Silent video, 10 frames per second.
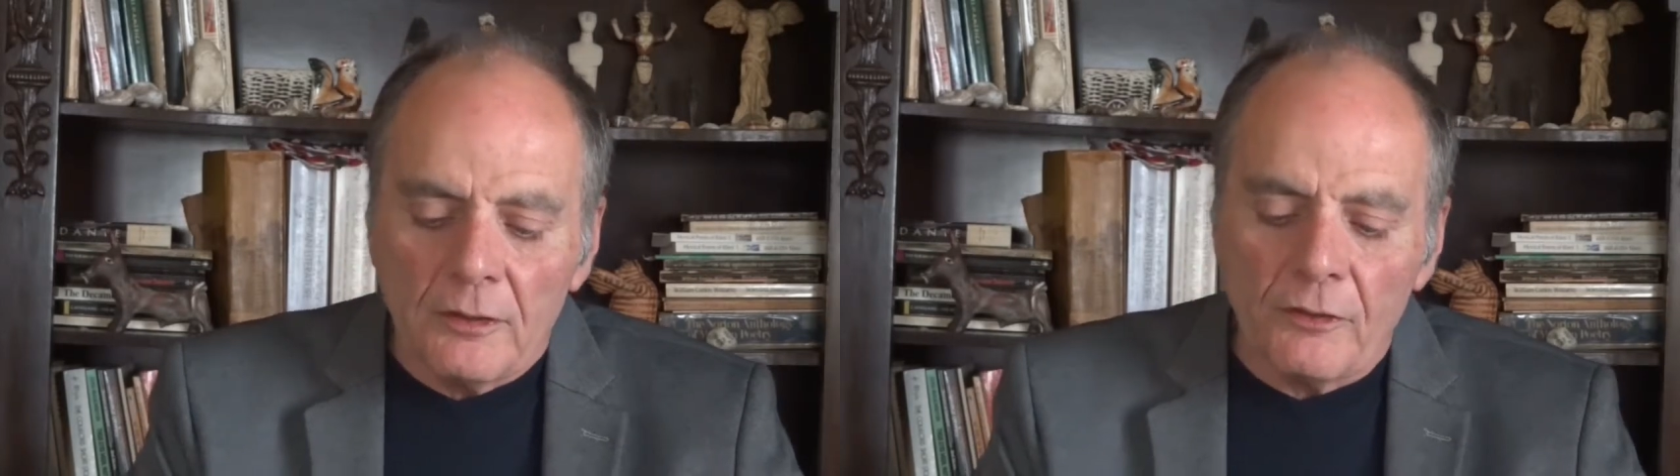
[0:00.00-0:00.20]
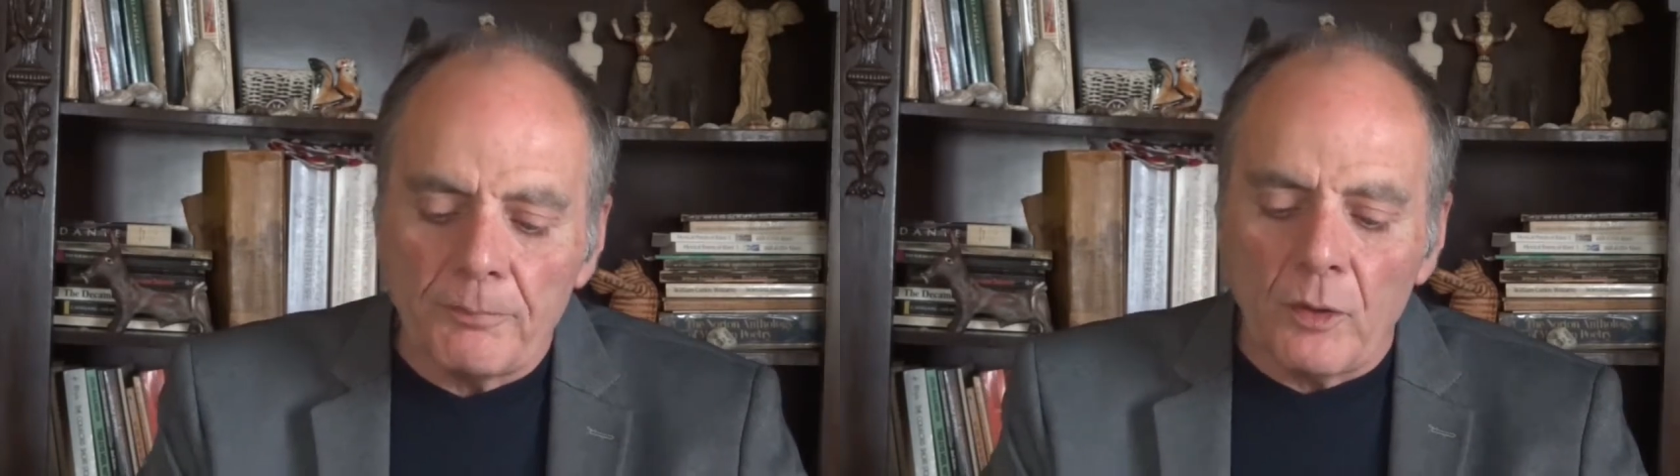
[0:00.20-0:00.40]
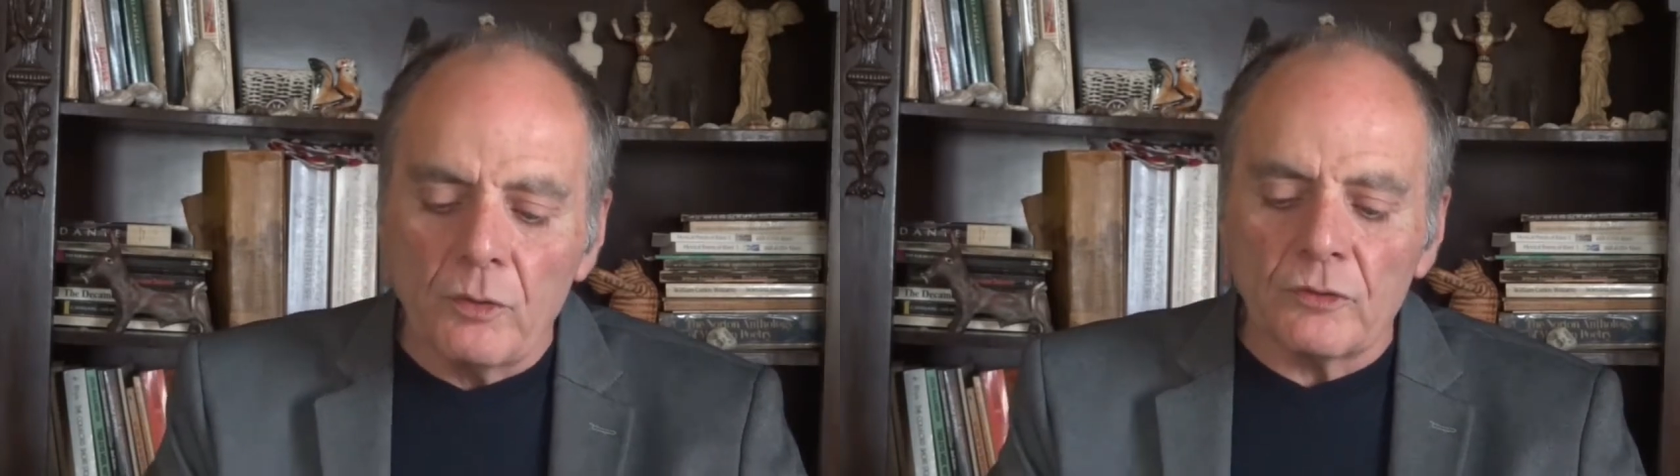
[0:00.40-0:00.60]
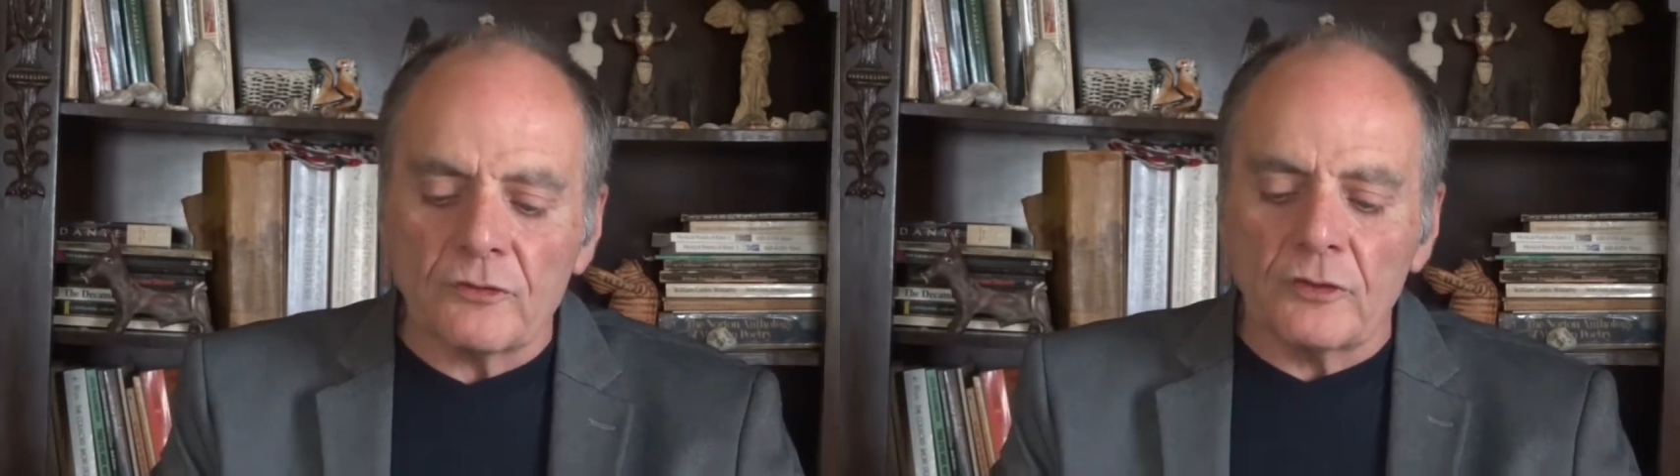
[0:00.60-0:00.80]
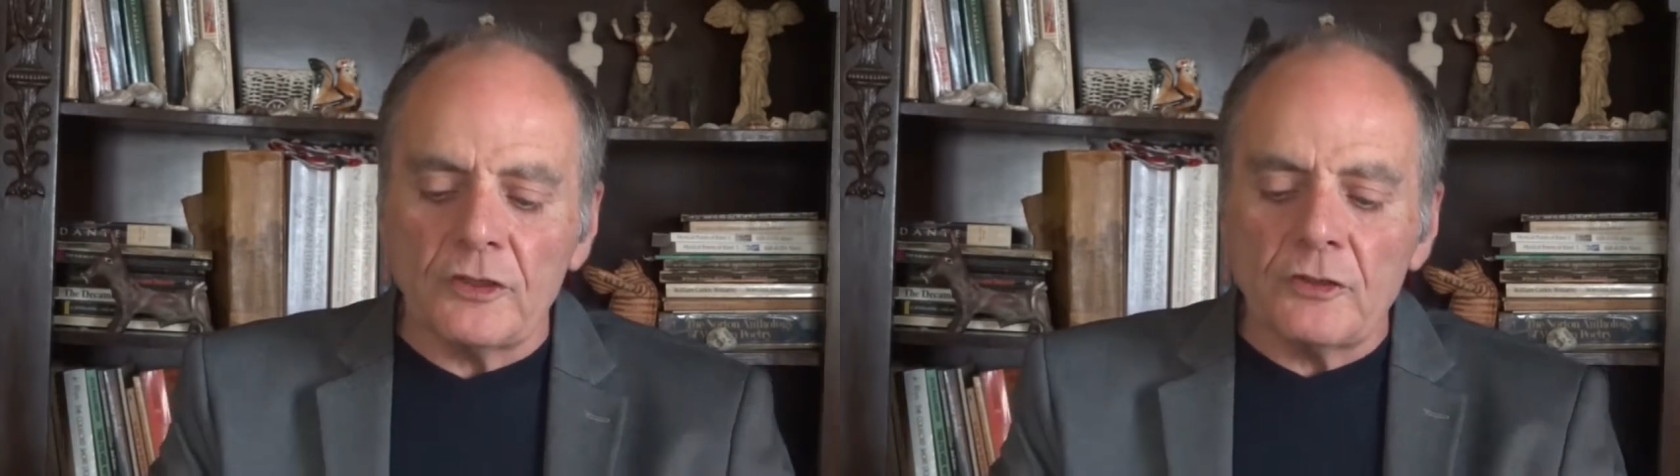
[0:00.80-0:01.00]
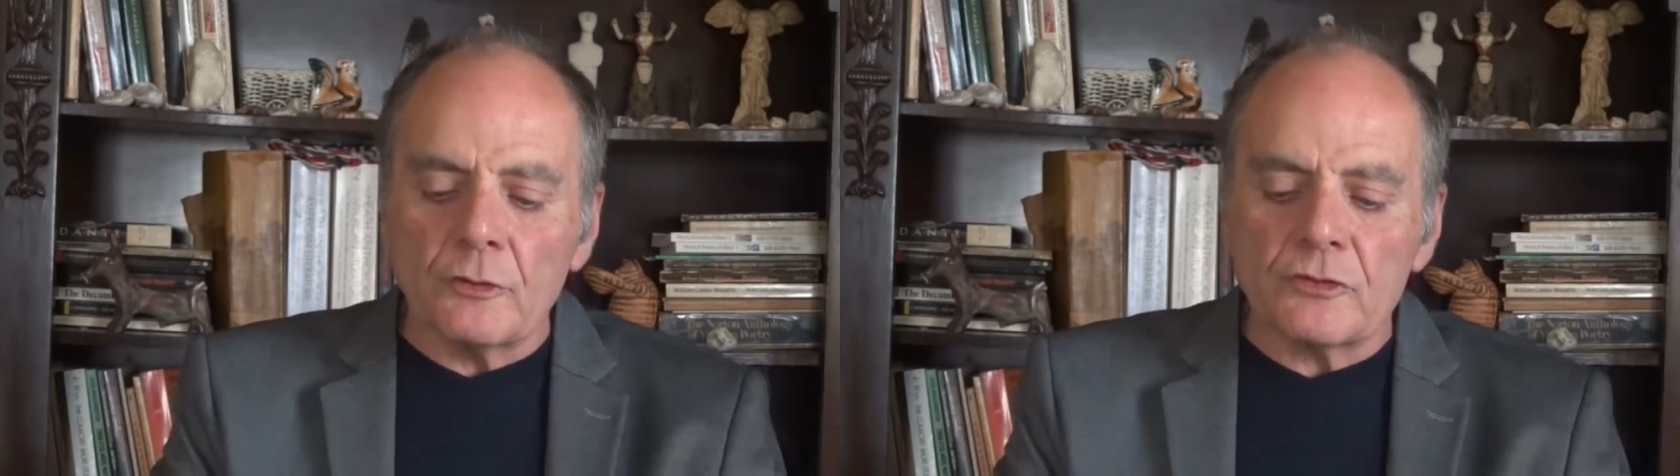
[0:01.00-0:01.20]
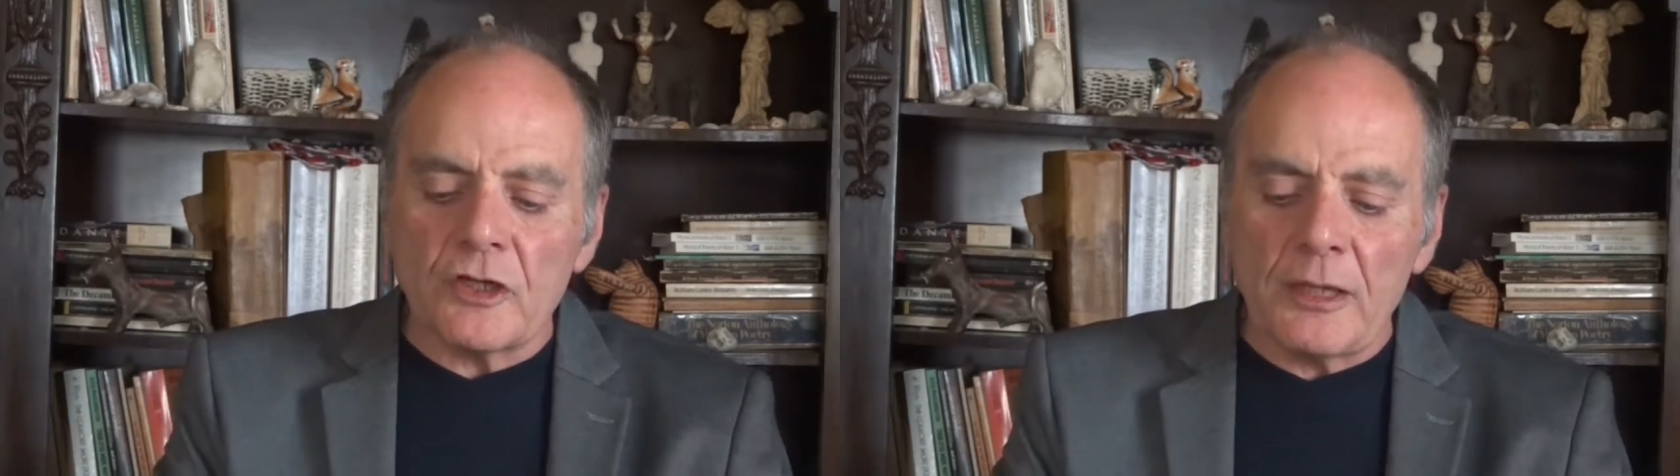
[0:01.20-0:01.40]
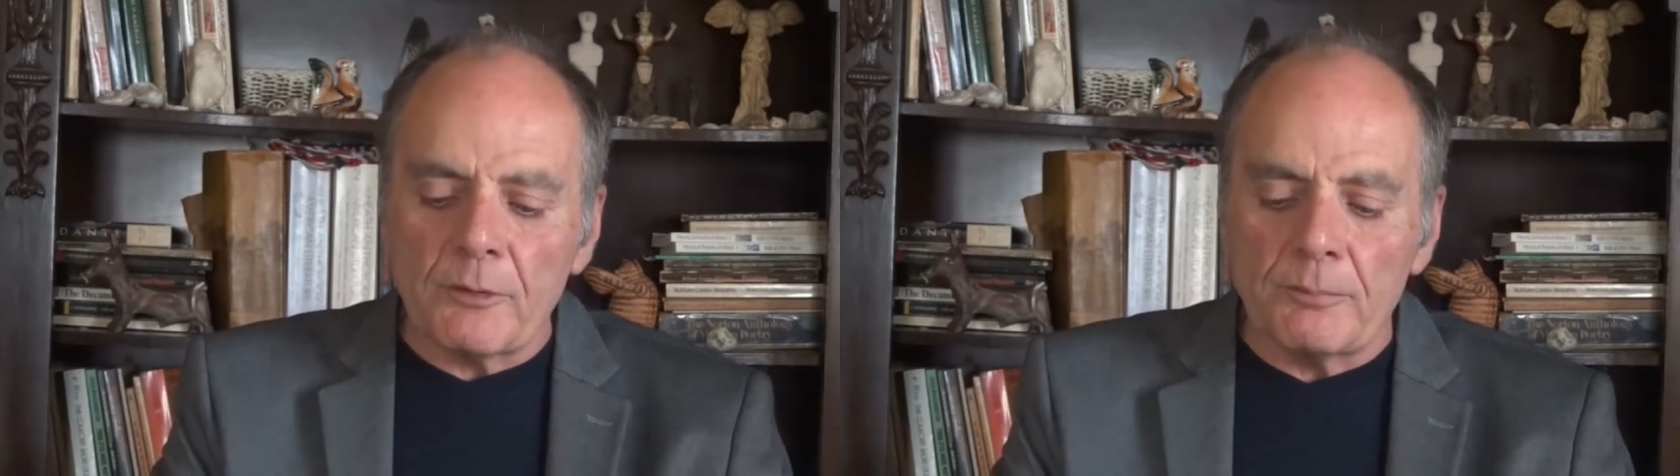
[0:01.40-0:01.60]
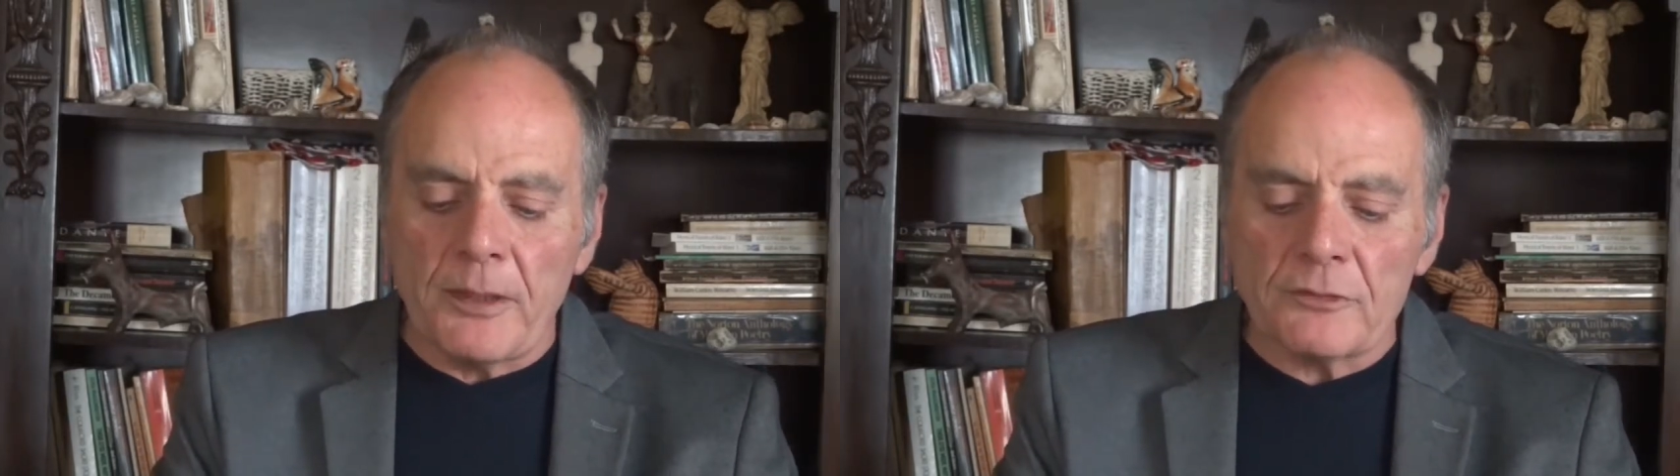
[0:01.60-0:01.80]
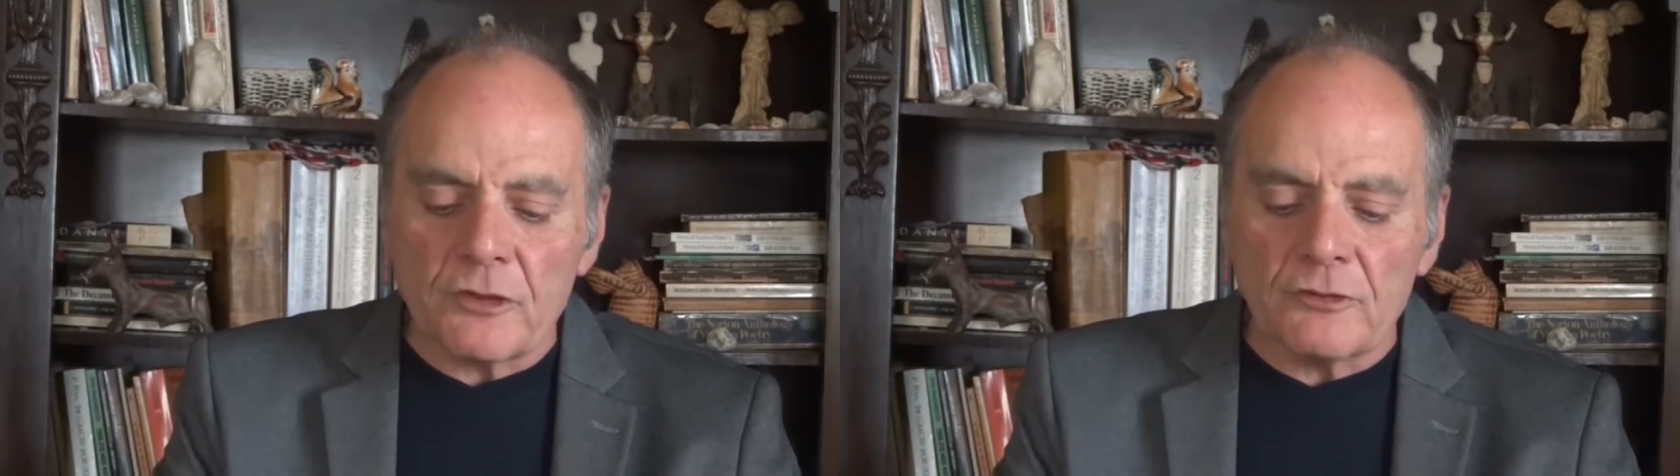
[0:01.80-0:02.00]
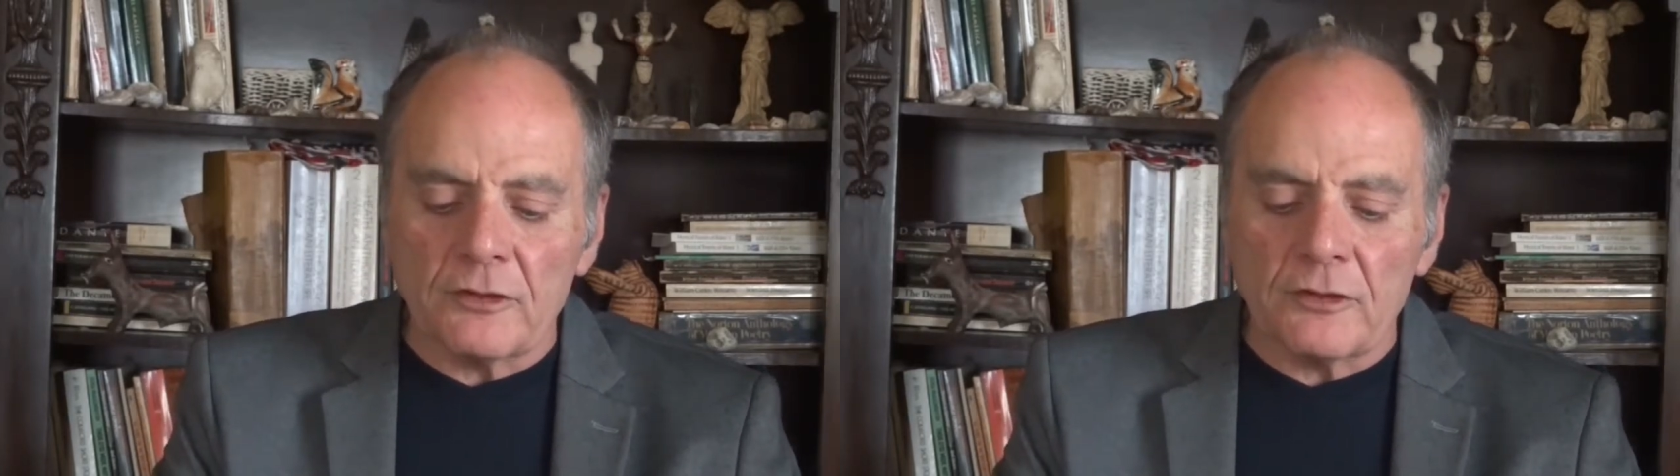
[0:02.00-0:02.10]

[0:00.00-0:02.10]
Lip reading: the bowls on the inner chamber benches